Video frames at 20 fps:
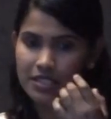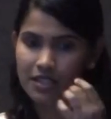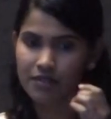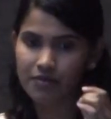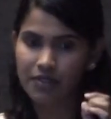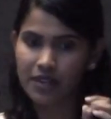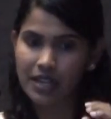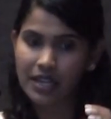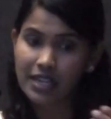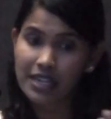
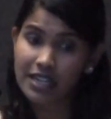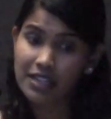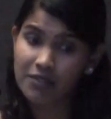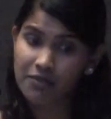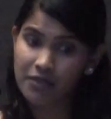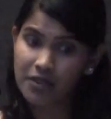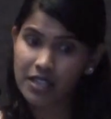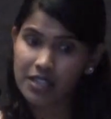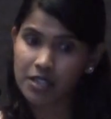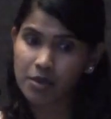I've
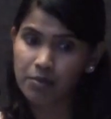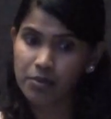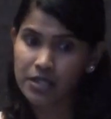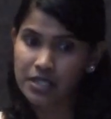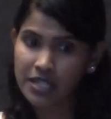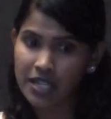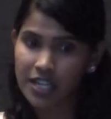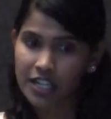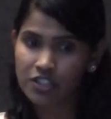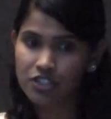conveyed the
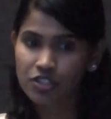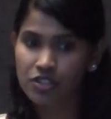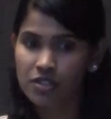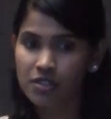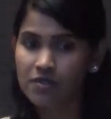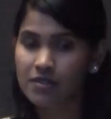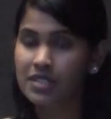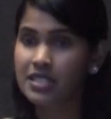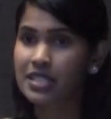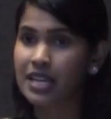potential
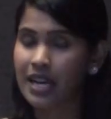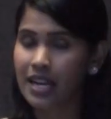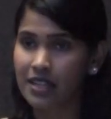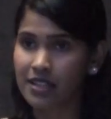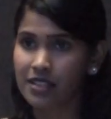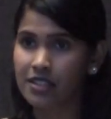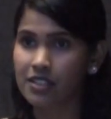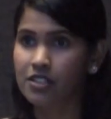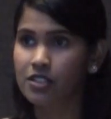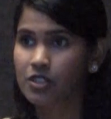of this
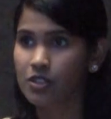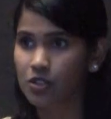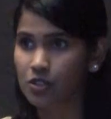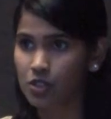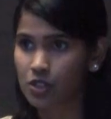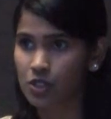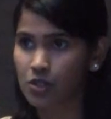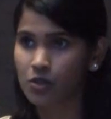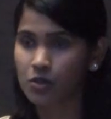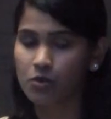analytical
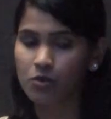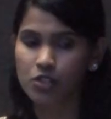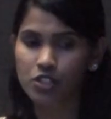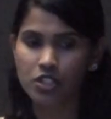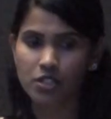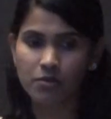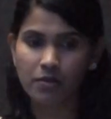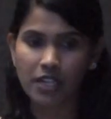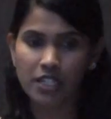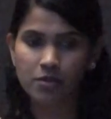tool, which
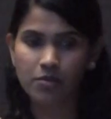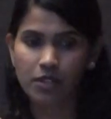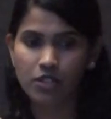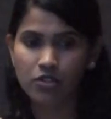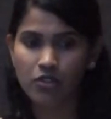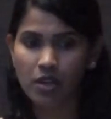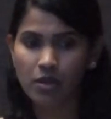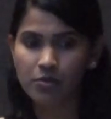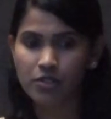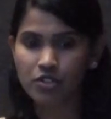is mass
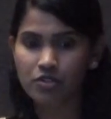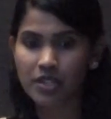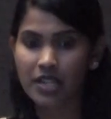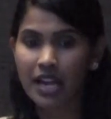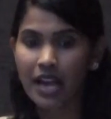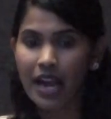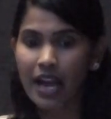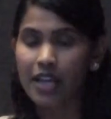spectrometry,